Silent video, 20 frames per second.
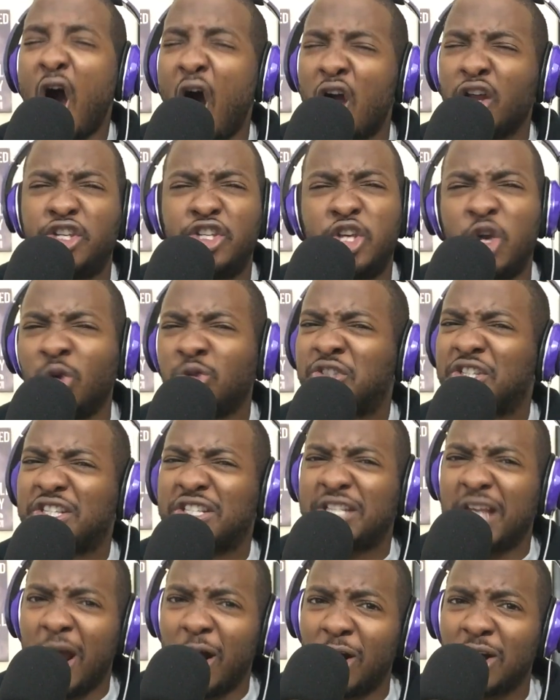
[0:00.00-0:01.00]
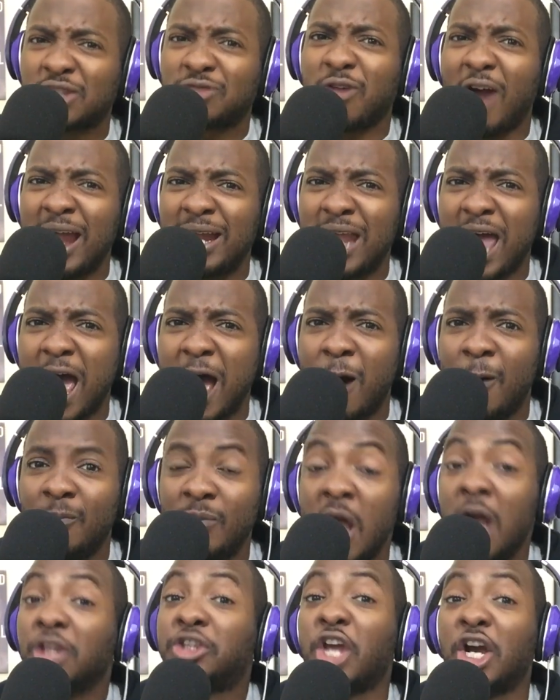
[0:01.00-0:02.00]
Are you serious right now?
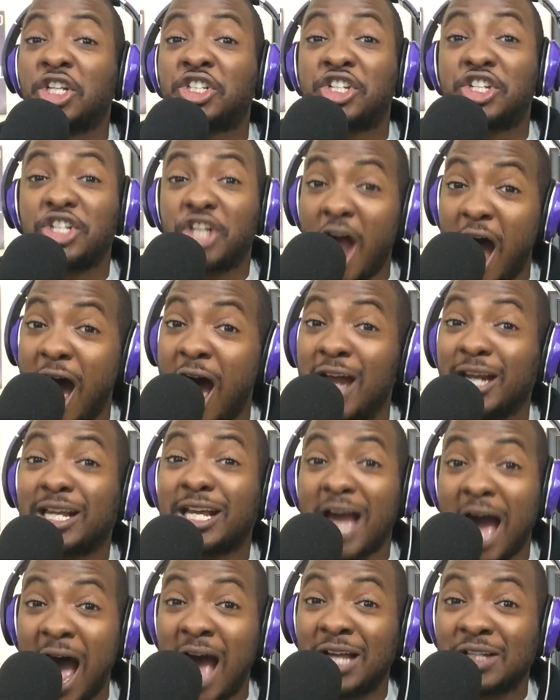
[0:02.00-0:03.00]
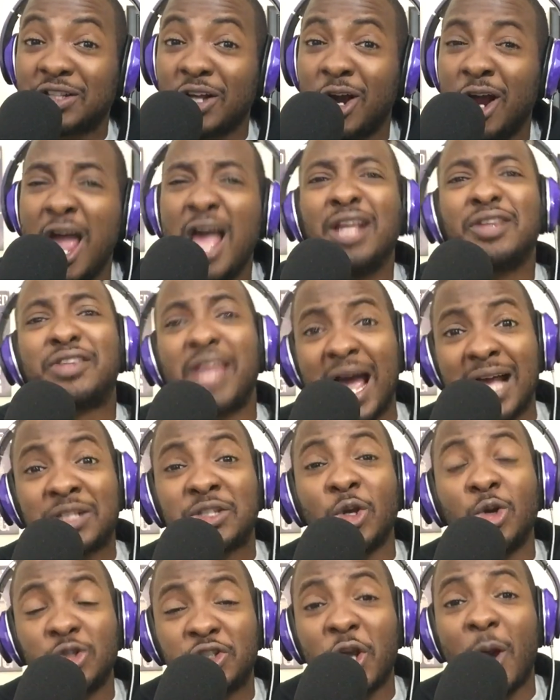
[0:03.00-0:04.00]
DeShone Kizer,
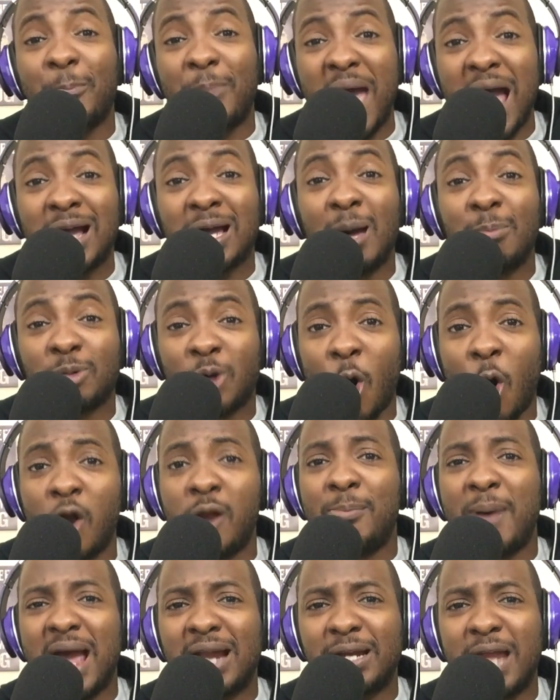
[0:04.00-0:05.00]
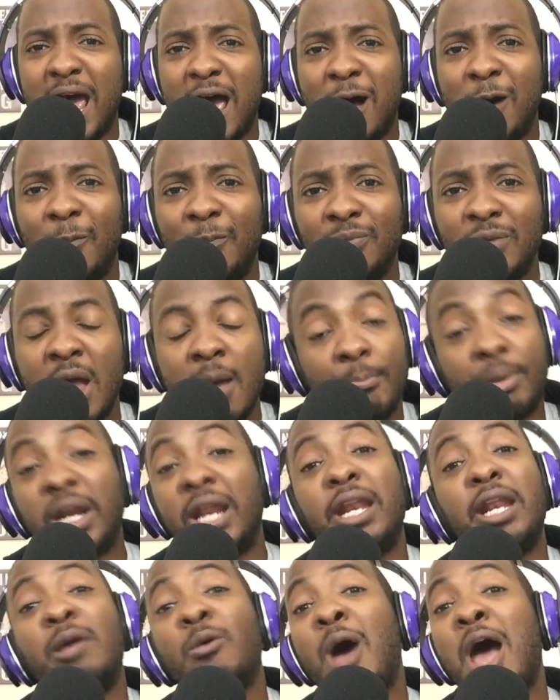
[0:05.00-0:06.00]
that's who's your backup quarterback now?
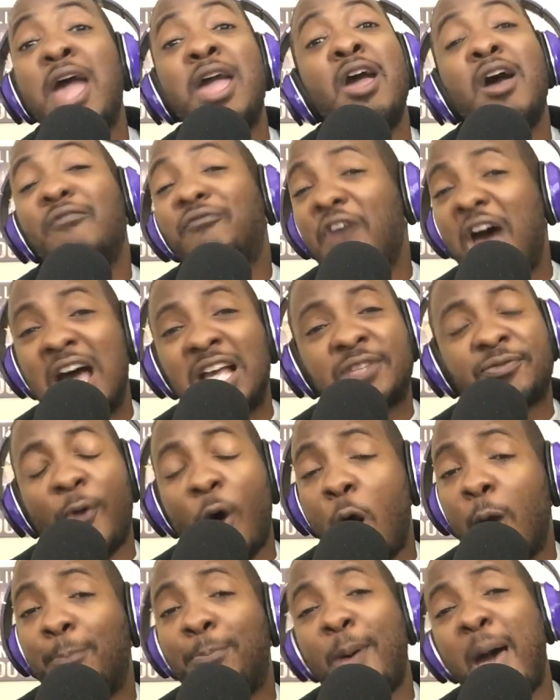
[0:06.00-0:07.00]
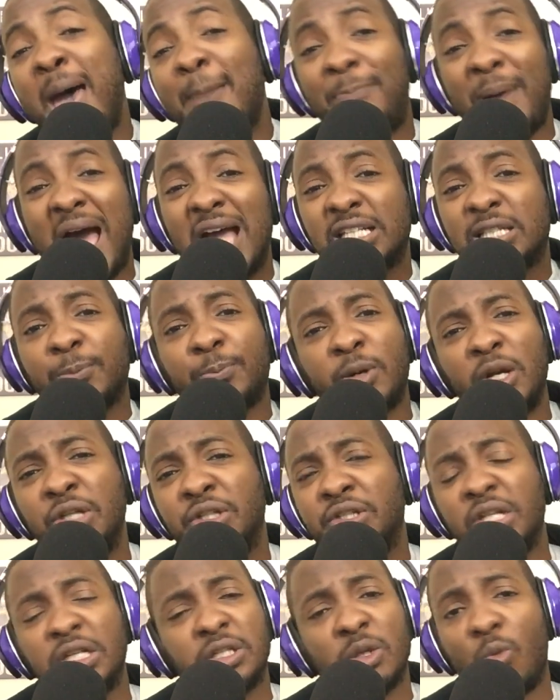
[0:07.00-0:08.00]
But anyway, fast forward past the
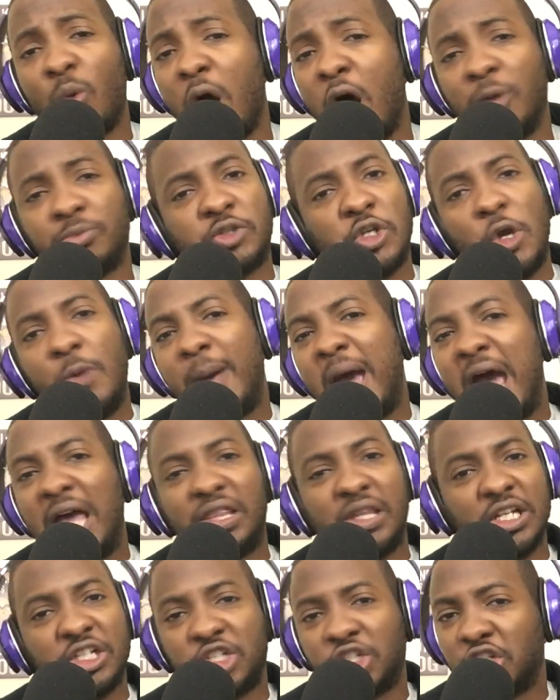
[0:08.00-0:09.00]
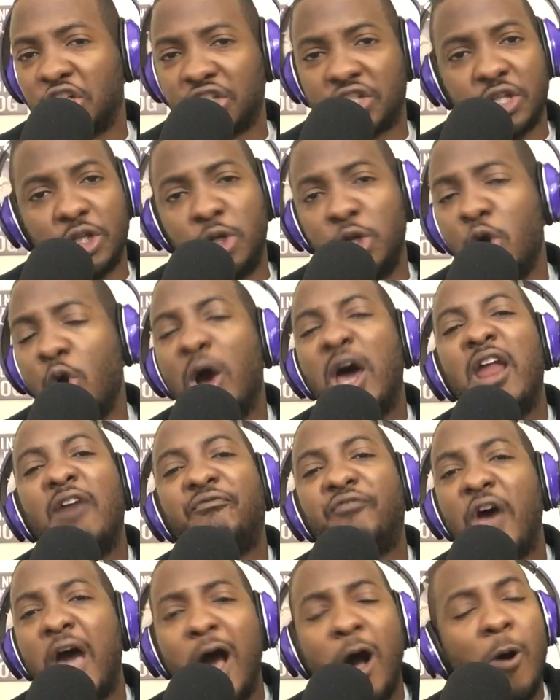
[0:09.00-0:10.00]
preseason. Well, too bad. This is just the new
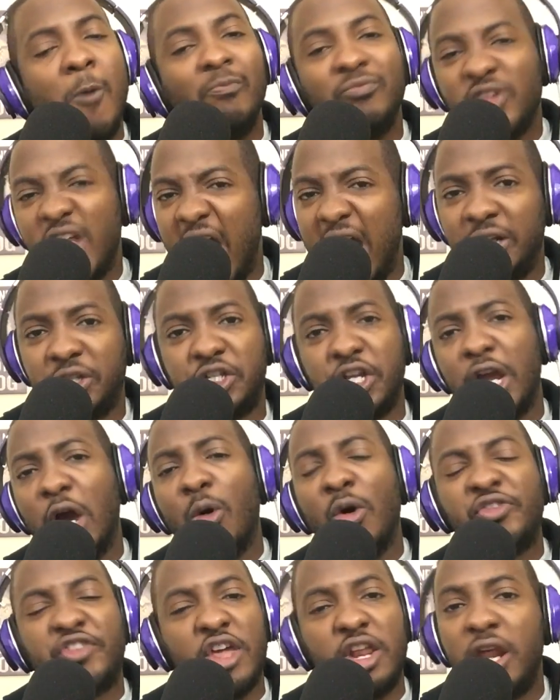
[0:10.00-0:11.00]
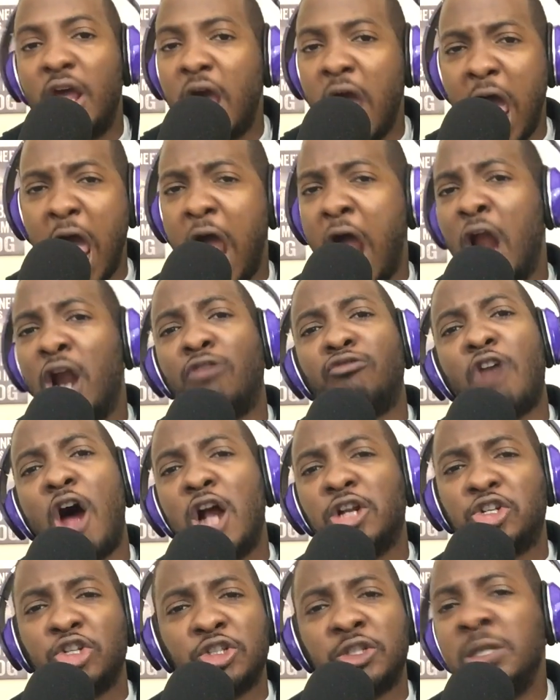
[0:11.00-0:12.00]
NFL and deal with it. Aaron
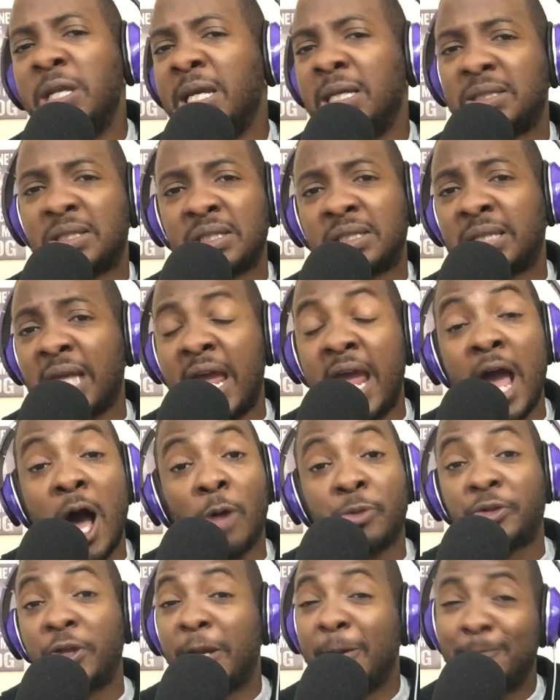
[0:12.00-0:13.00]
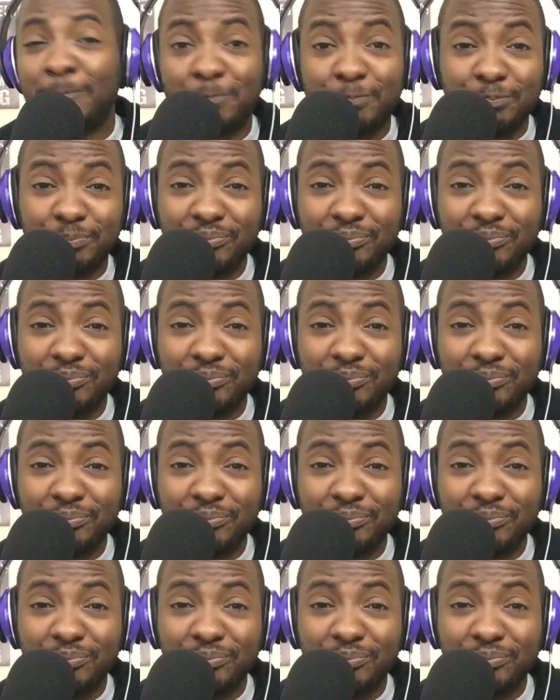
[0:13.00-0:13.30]
Rodgers needs to stay healthy.